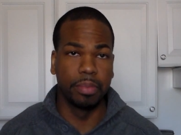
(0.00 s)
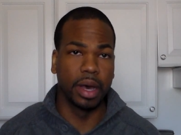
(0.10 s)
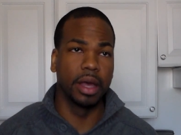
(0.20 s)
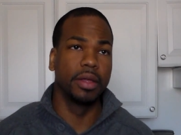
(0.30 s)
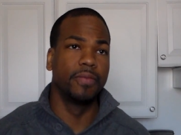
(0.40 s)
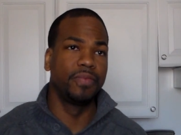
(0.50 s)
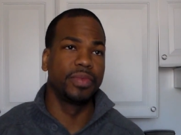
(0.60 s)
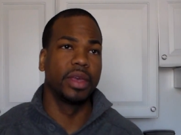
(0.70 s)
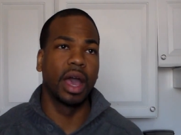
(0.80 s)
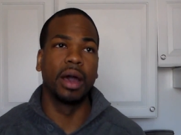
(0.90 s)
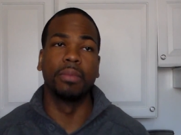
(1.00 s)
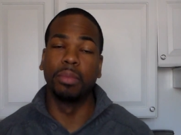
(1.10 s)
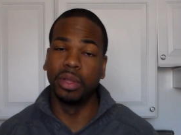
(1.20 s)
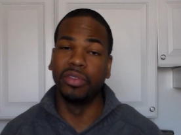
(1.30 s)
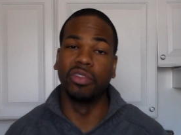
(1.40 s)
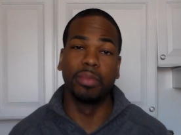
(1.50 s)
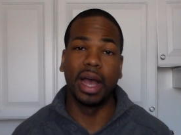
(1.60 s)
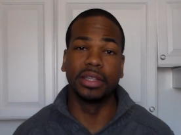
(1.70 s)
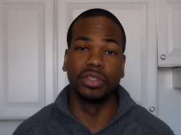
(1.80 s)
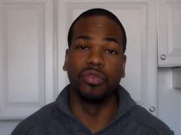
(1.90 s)
But I'm a believer in
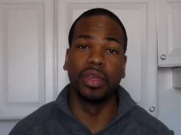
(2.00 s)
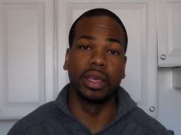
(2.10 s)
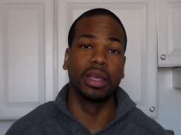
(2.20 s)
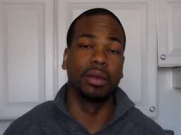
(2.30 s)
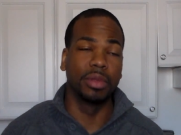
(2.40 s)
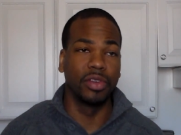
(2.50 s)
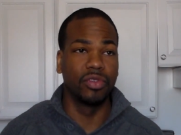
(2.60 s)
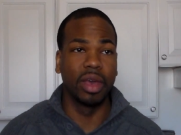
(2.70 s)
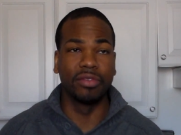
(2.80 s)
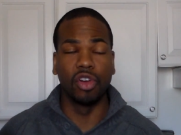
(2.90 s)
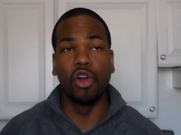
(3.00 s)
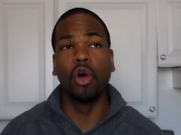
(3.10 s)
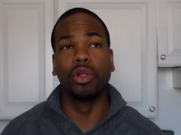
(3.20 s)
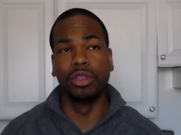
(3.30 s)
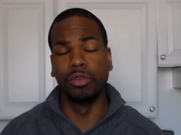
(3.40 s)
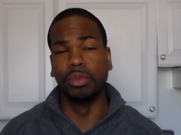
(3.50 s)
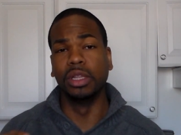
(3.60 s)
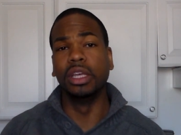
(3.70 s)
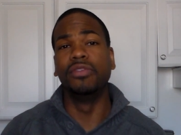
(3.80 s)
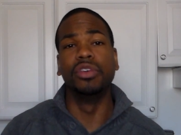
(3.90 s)
positive thinking. I believe you have a goal and you
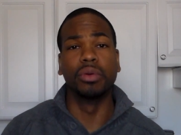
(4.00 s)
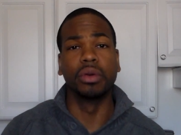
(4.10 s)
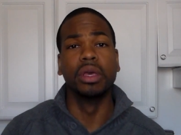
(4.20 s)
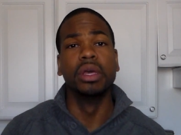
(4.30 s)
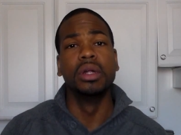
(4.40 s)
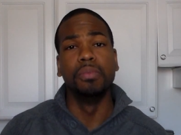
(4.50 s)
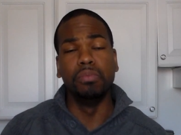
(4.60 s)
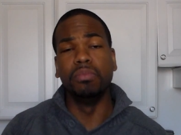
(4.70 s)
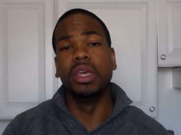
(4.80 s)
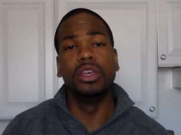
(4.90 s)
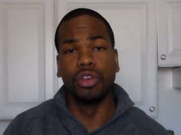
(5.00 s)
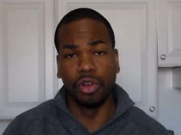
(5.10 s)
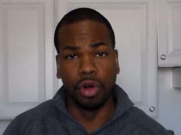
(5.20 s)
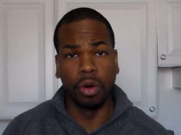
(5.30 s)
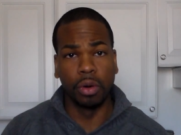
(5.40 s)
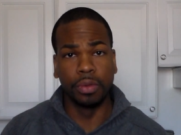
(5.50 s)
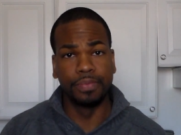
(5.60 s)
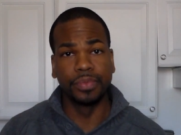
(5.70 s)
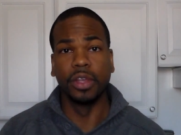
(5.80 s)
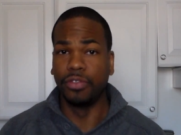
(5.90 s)
believe you'll meet your goal.
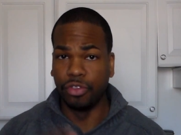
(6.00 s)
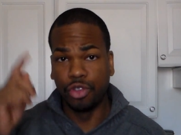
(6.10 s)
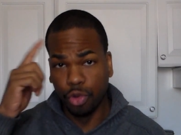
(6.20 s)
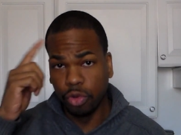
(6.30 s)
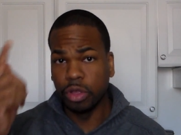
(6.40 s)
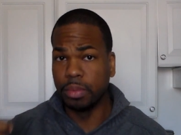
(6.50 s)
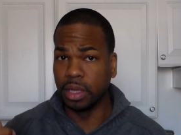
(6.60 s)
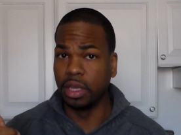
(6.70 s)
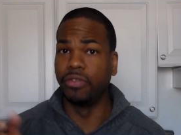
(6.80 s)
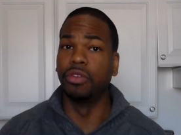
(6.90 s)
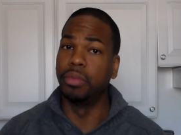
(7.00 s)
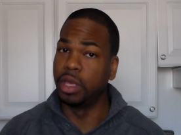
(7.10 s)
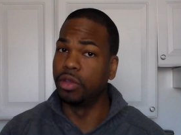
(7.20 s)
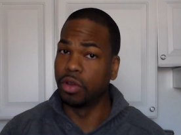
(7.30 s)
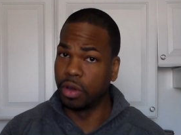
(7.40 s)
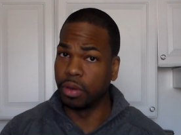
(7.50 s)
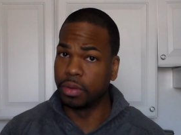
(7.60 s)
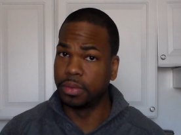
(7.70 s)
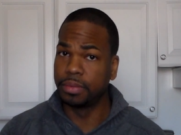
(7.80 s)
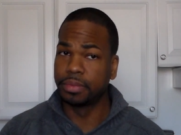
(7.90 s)
If you truly believe you'll meet your
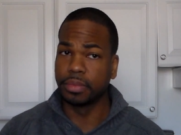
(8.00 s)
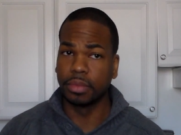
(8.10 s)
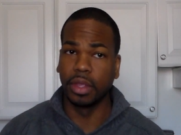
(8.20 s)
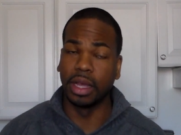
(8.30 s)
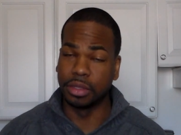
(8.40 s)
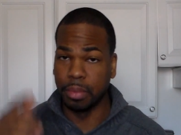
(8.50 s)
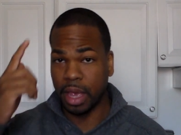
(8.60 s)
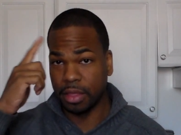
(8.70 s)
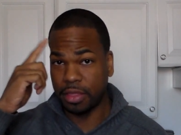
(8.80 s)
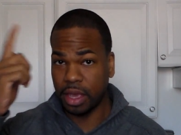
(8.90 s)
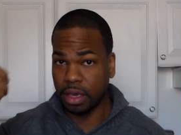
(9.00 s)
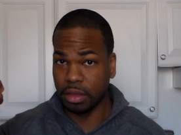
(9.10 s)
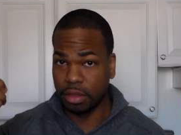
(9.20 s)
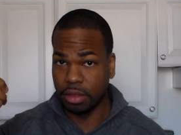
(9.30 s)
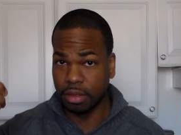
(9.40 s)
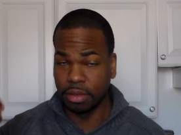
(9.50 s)
goal, as a man thinketh.